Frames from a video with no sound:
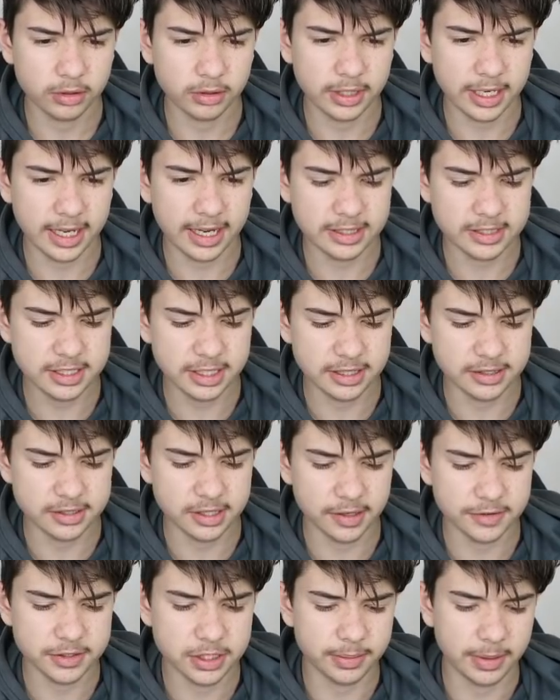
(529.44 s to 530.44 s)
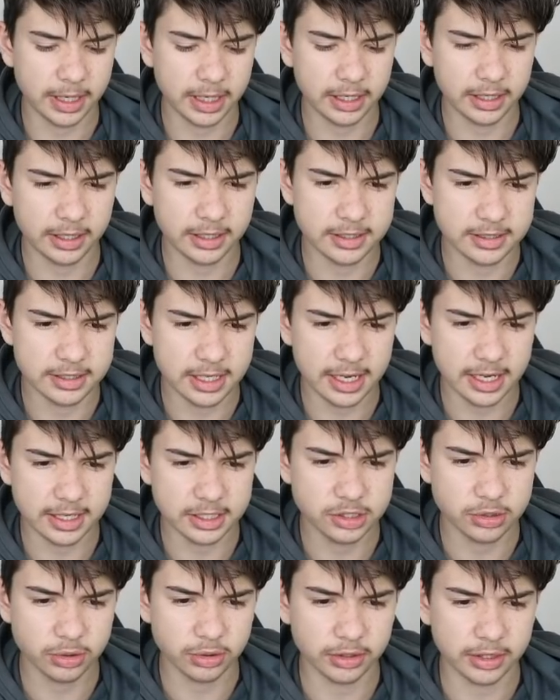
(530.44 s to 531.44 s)
Darcy deserves to be in it. Is
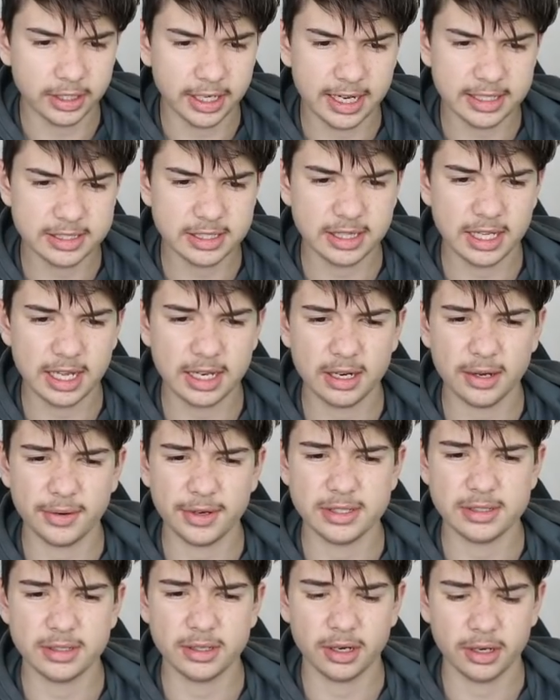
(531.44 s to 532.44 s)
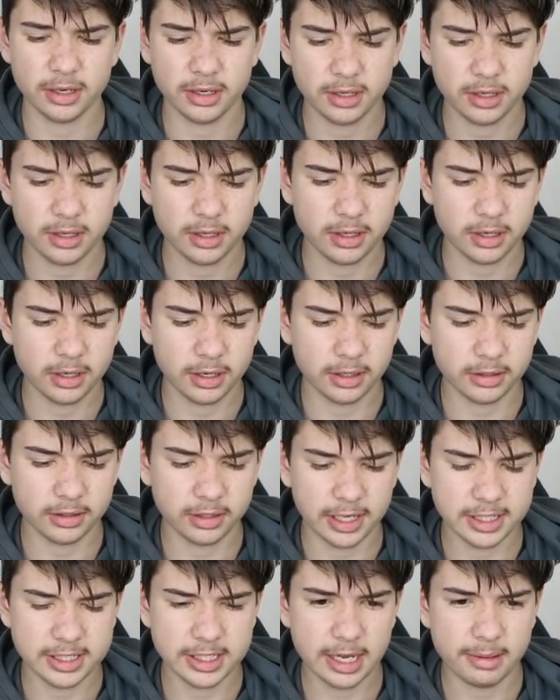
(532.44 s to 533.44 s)
Sean Darcy there? No, he's not.
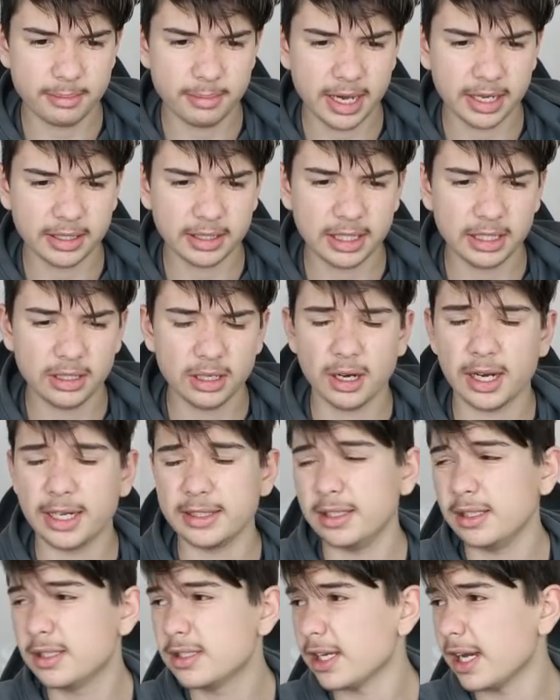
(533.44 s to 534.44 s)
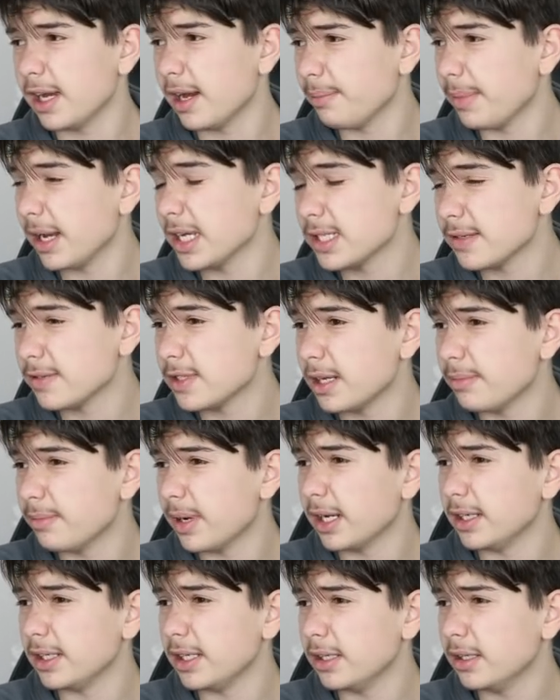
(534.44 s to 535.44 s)
Did I say Mundy? No, I did say... I must have said
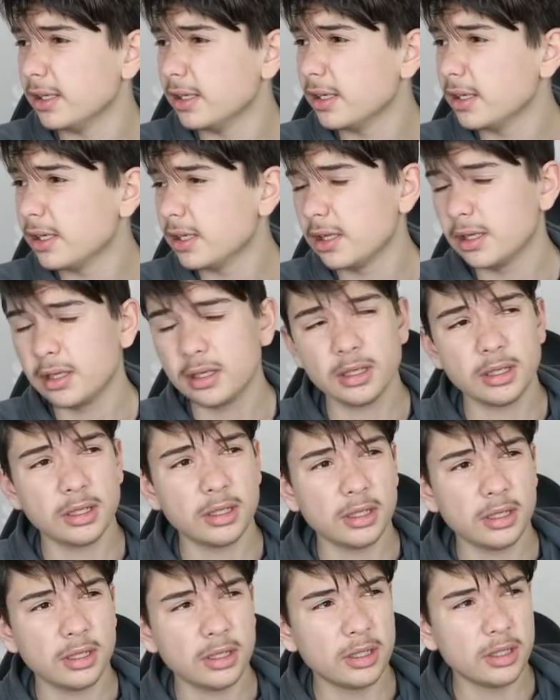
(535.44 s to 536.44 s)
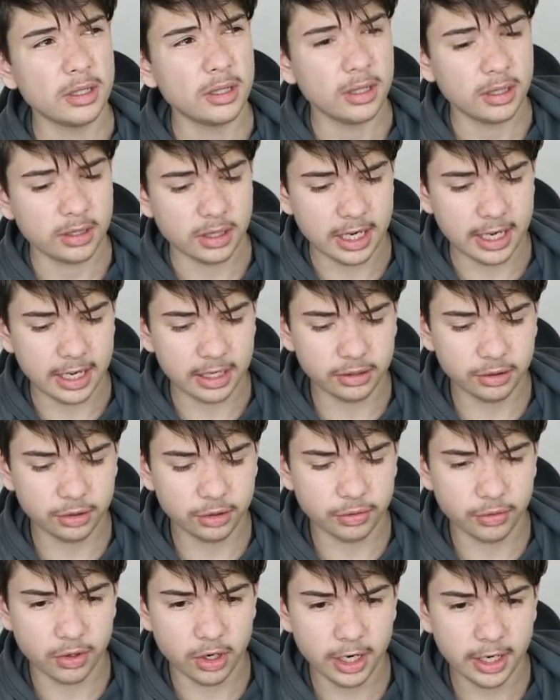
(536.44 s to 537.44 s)
Mundy.
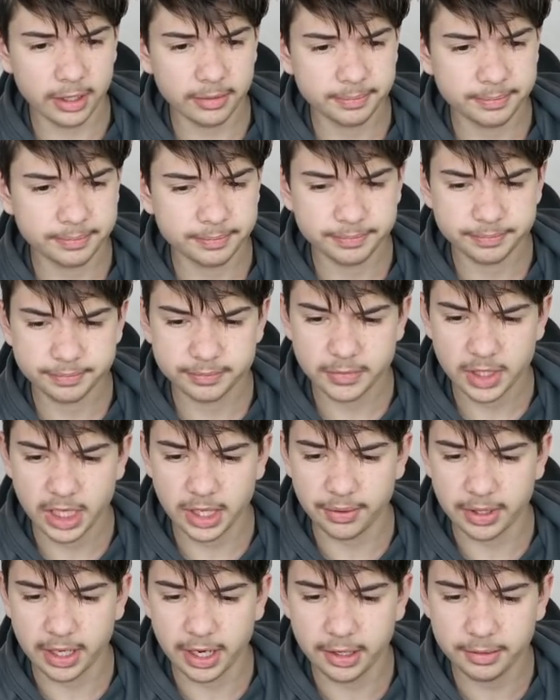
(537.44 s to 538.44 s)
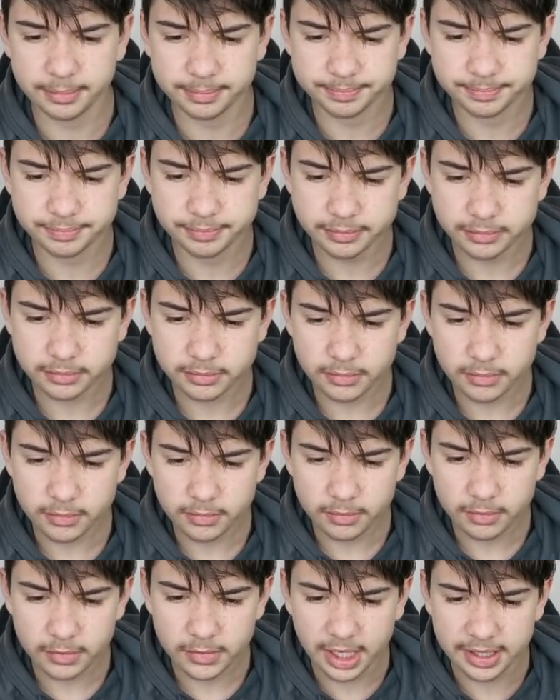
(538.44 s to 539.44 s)
Luke Ryan. There we go.
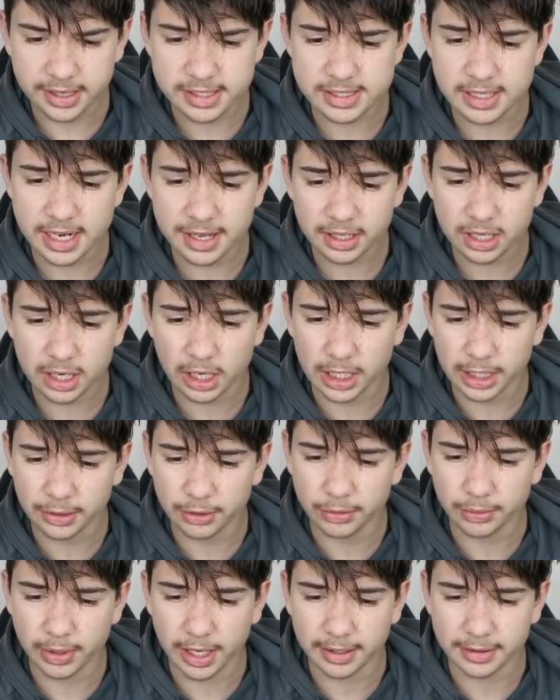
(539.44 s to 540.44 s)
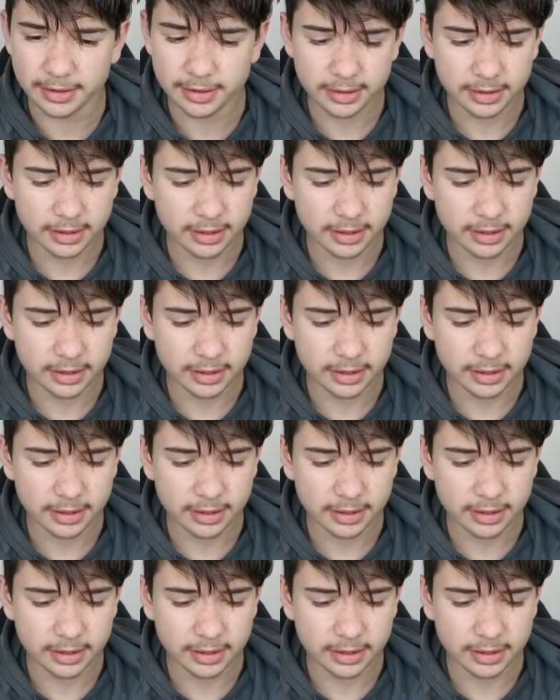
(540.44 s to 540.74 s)
And there's another Collingwood one.